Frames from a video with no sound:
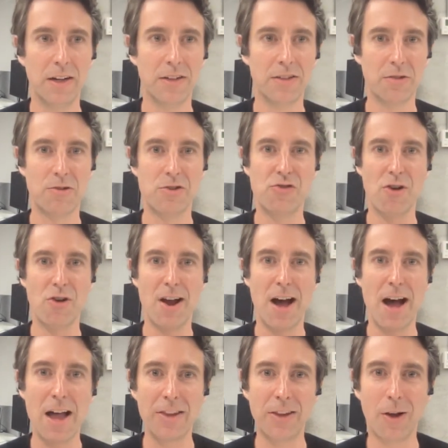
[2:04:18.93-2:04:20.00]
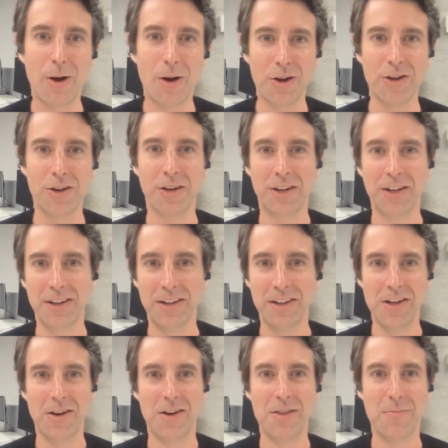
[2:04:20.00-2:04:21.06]
So we're trying to unlock,
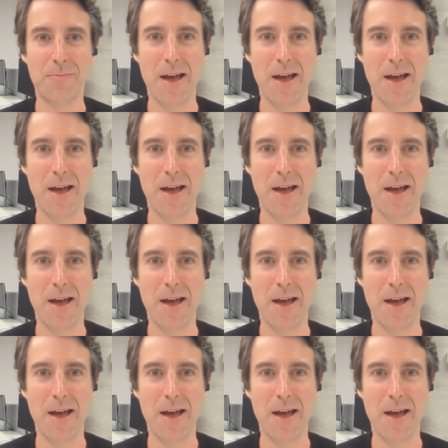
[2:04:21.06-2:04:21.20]
the